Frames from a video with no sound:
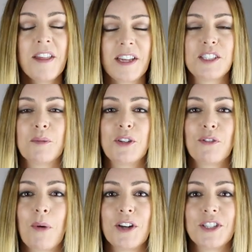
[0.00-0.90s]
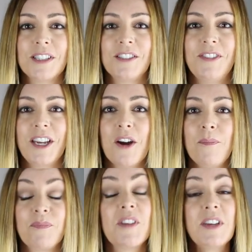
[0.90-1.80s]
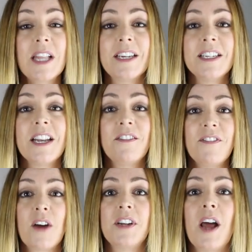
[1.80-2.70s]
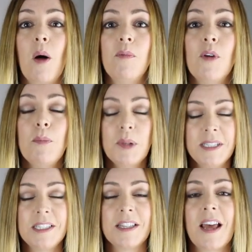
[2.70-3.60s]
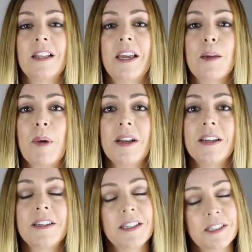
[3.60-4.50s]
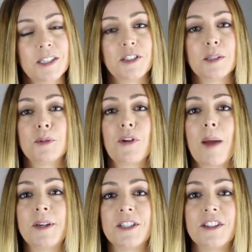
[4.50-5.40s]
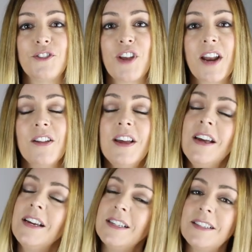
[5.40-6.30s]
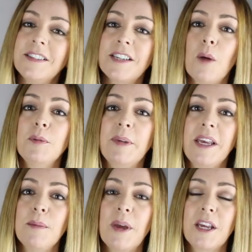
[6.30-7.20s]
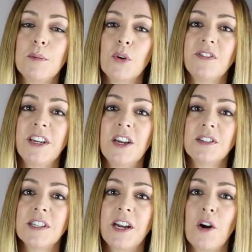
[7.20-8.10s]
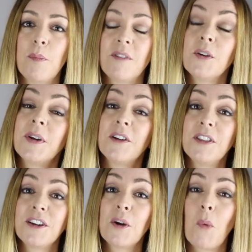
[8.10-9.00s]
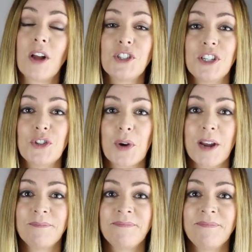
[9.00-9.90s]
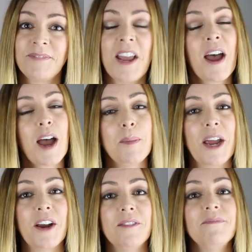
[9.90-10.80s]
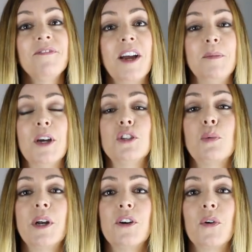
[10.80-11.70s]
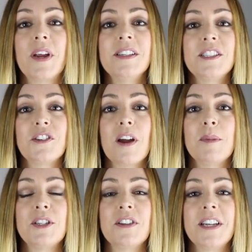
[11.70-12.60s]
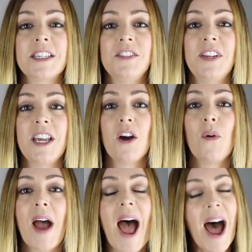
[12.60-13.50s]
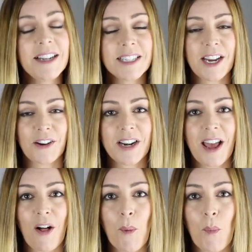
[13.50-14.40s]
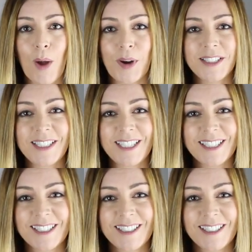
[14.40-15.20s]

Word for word: Thanks so much for watching this video. If you liked it and found it helpful, please hit that like button and consider subscribing to the channel, since it helps me keep making more videos that I hope everyone out there can watch and enjoy. I'm Erin. Find me on Twitter or Instagram until the next video, at ErinLYYC.